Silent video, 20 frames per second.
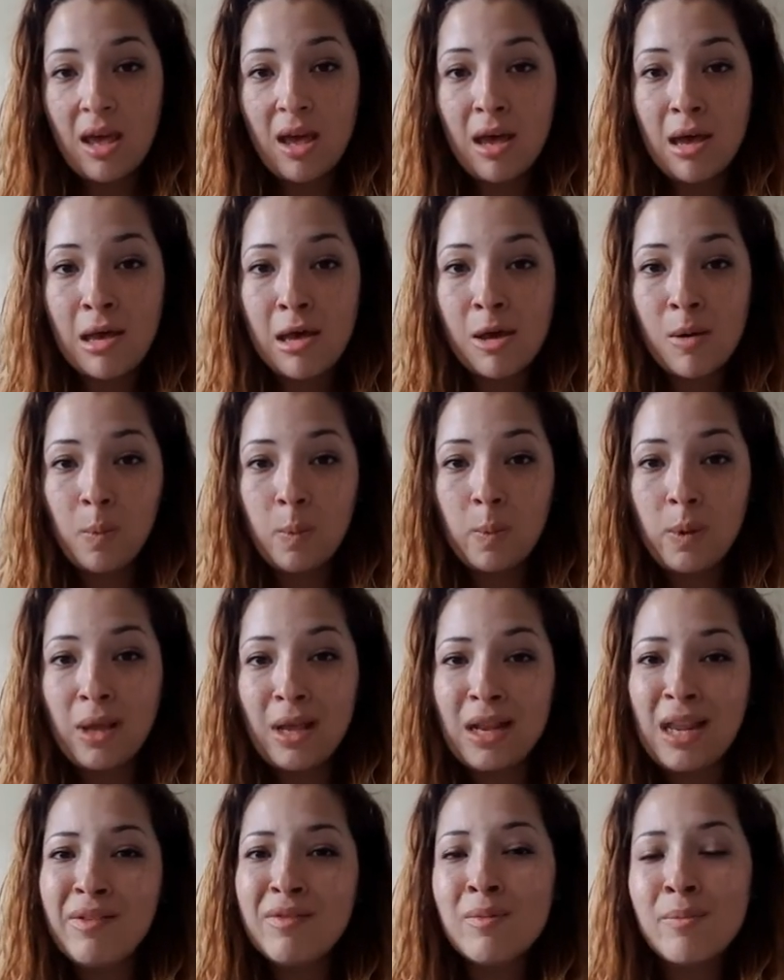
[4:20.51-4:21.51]
Um,
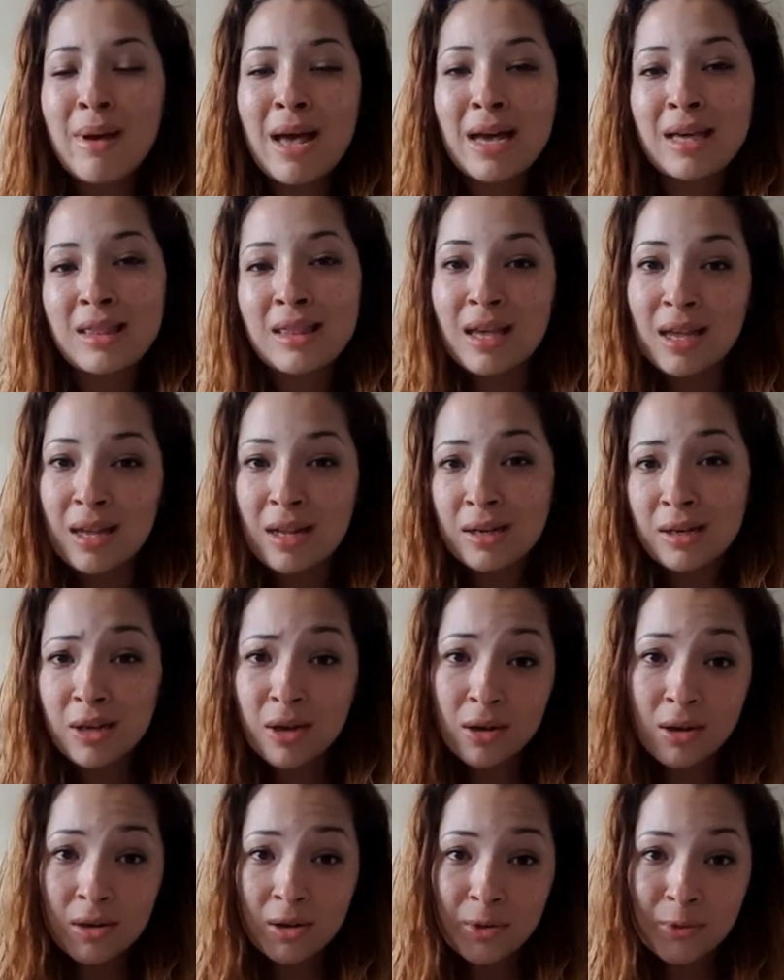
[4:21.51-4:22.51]
and even back then,
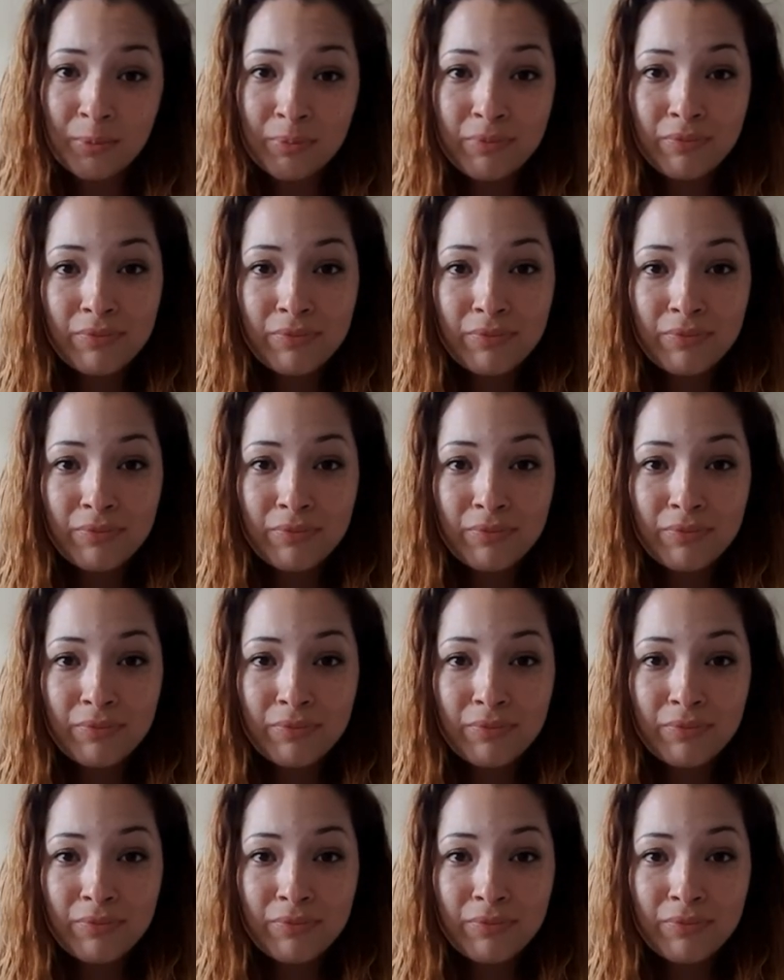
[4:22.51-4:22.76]
y'all,